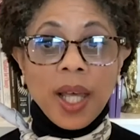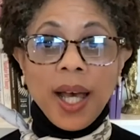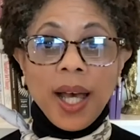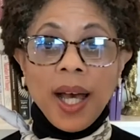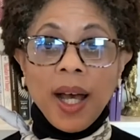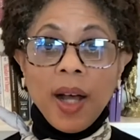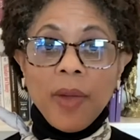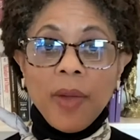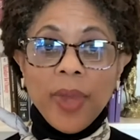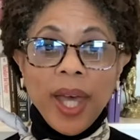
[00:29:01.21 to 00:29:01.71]

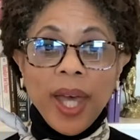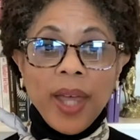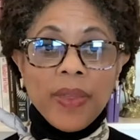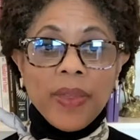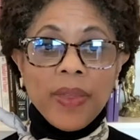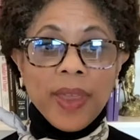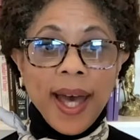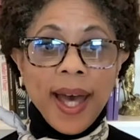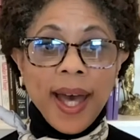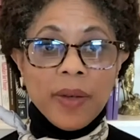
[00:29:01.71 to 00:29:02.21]

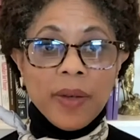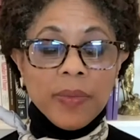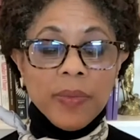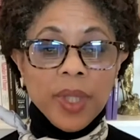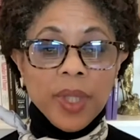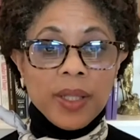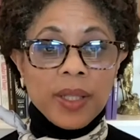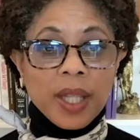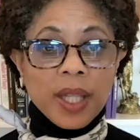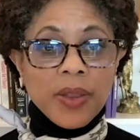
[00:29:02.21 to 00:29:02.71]
And that
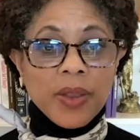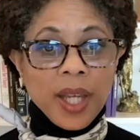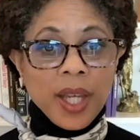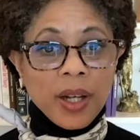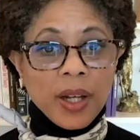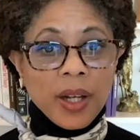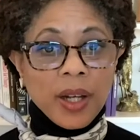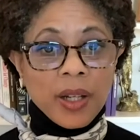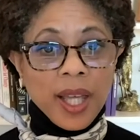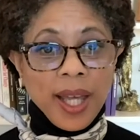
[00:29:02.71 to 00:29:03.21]
means that they
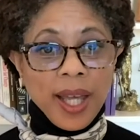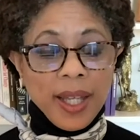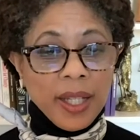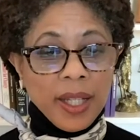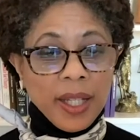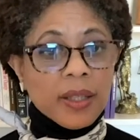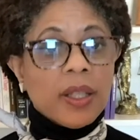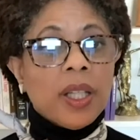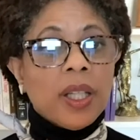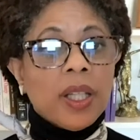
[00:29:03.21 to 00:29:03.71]
are
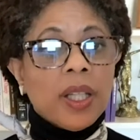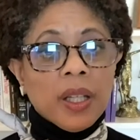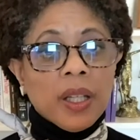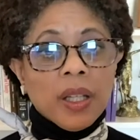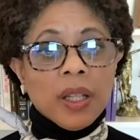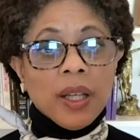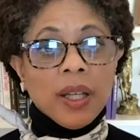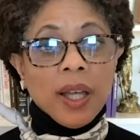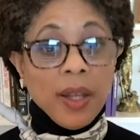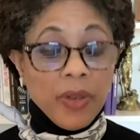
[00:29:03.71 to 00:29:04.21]
gaining,
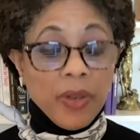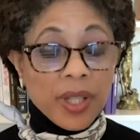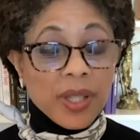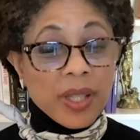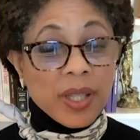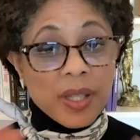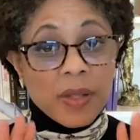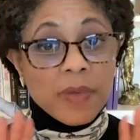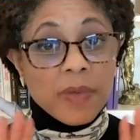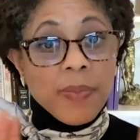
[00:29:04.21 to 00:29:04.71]
and
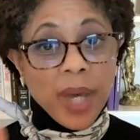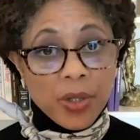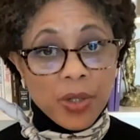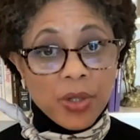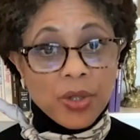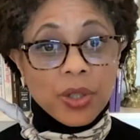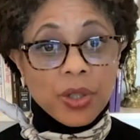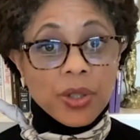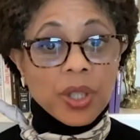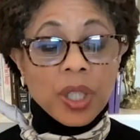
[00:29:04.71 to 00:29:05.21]
this is
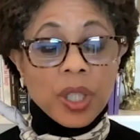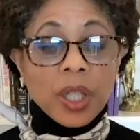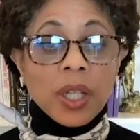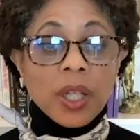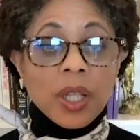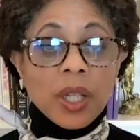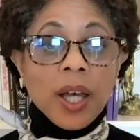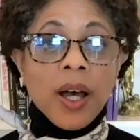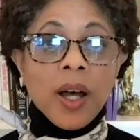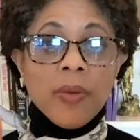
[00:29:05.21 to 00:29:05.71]
measured,
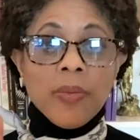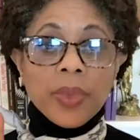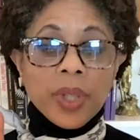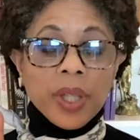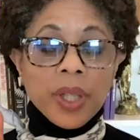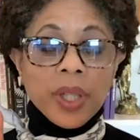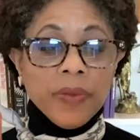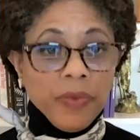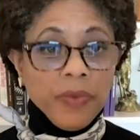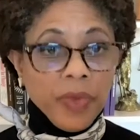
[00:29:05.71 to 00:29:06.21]

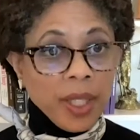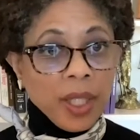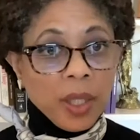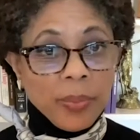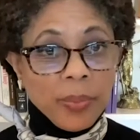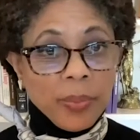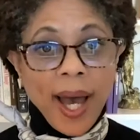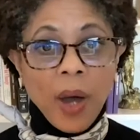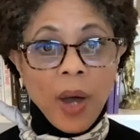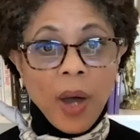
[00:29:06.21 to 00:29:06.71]

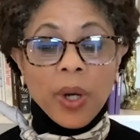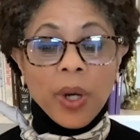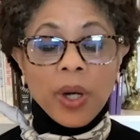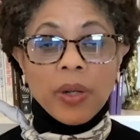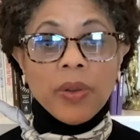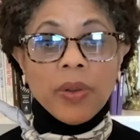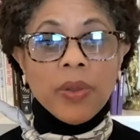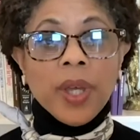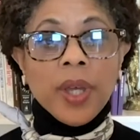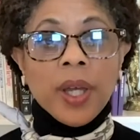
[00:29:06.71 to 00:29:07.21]
convening
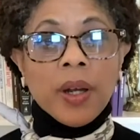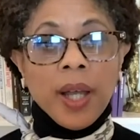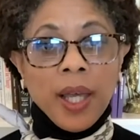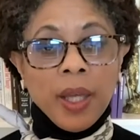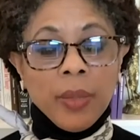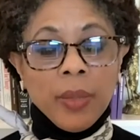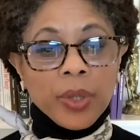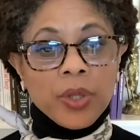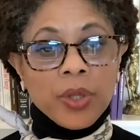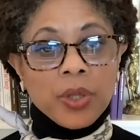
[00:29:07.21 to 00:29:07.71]
power. They're
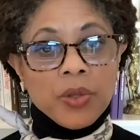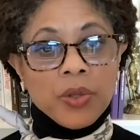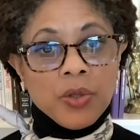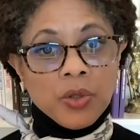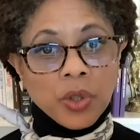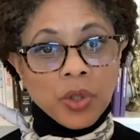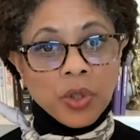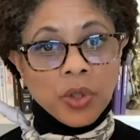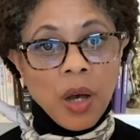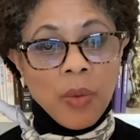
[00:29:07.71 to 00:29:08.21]
able to
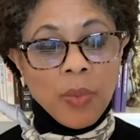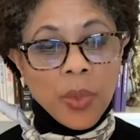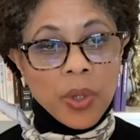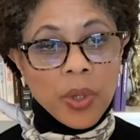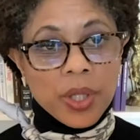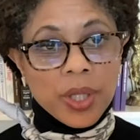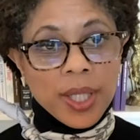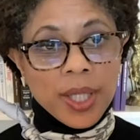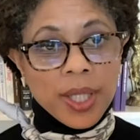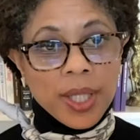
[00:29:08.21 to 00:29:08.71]
draw more
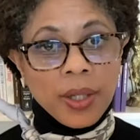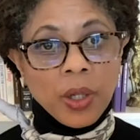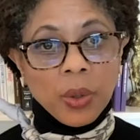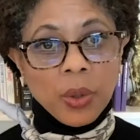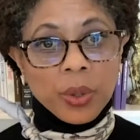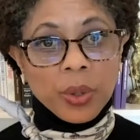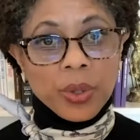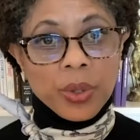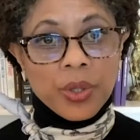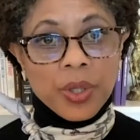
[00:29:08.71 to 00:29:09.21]

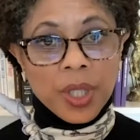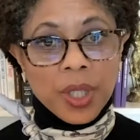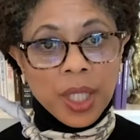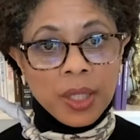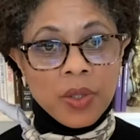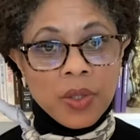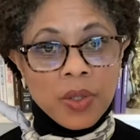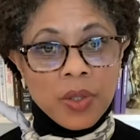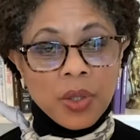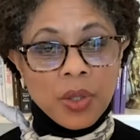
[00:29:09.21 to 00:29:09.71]
stakeholders
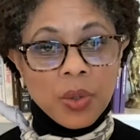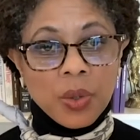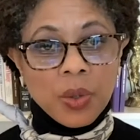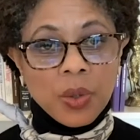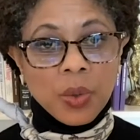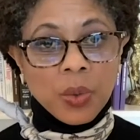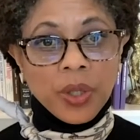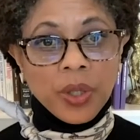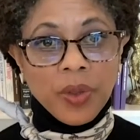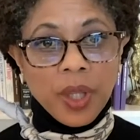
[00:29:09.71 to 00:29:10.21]
into the
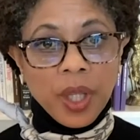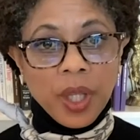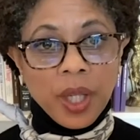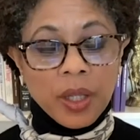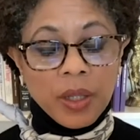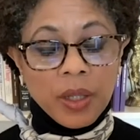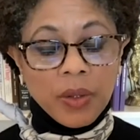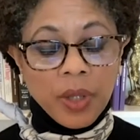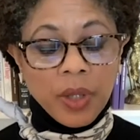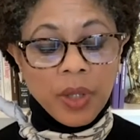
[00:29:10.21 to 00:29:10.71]
work that
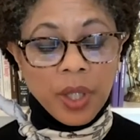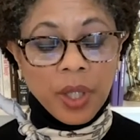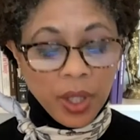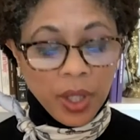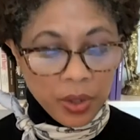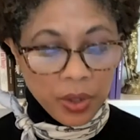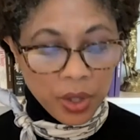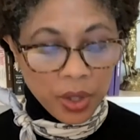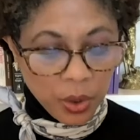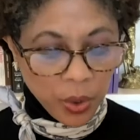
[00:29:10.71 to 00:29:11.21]

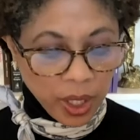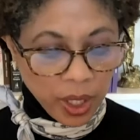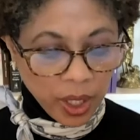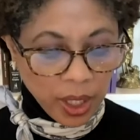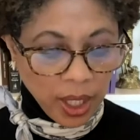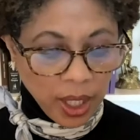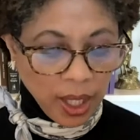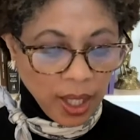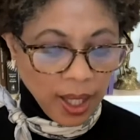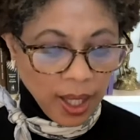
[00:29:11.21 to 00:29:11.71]
they're
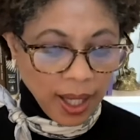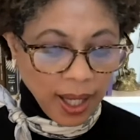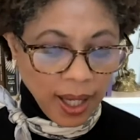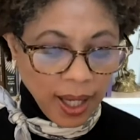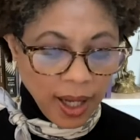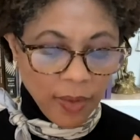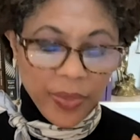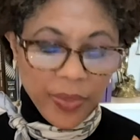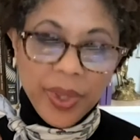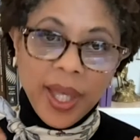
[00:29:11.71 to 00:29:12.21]
doing.
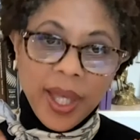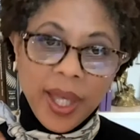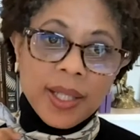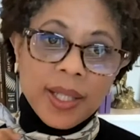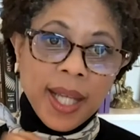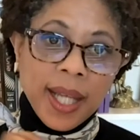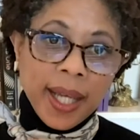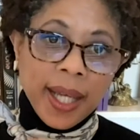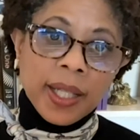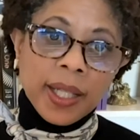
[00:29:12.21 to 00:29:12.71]
That
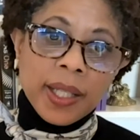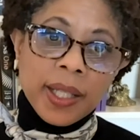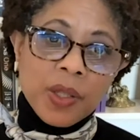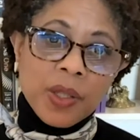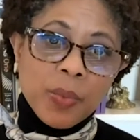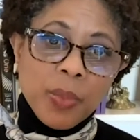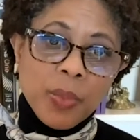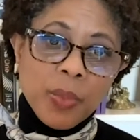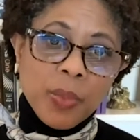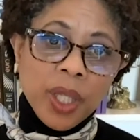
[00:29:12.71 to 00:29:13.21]
data
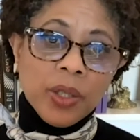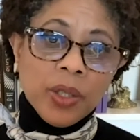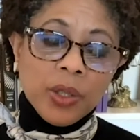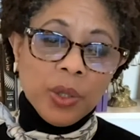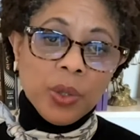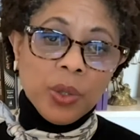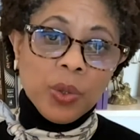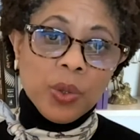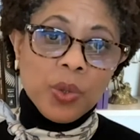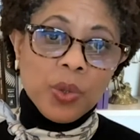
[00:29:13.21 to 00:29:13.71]
is being
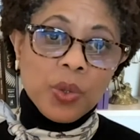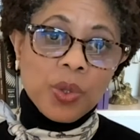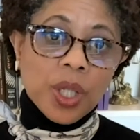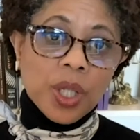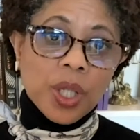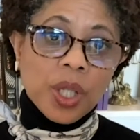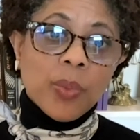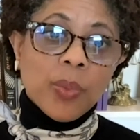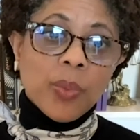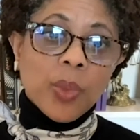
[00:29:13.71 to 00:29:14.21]
used
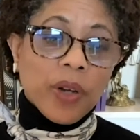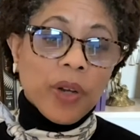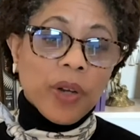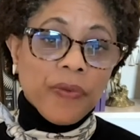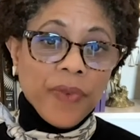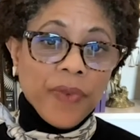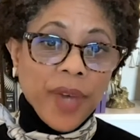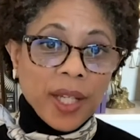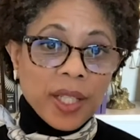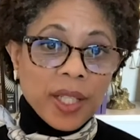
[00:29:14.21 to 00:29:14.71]
more
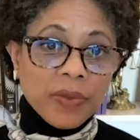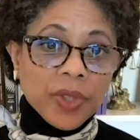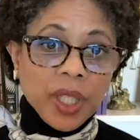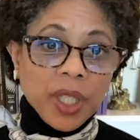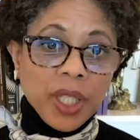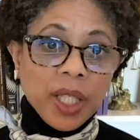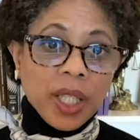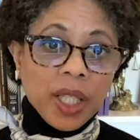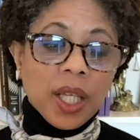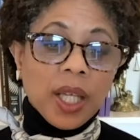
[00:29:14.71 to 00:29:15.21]

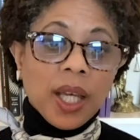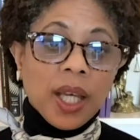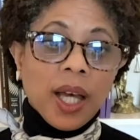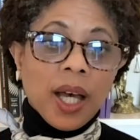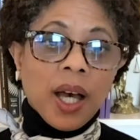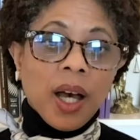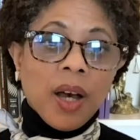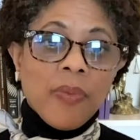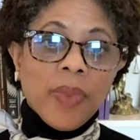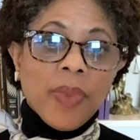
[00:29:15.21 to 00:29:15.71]
effectively,
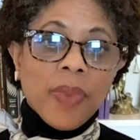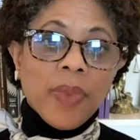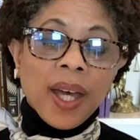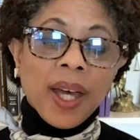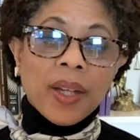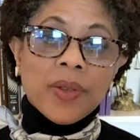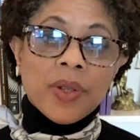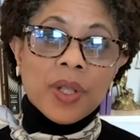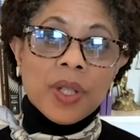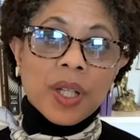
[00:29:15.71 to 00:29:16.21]

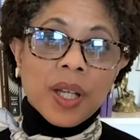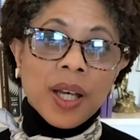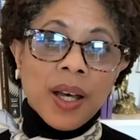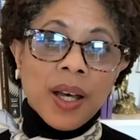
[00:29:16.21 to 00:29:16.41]
and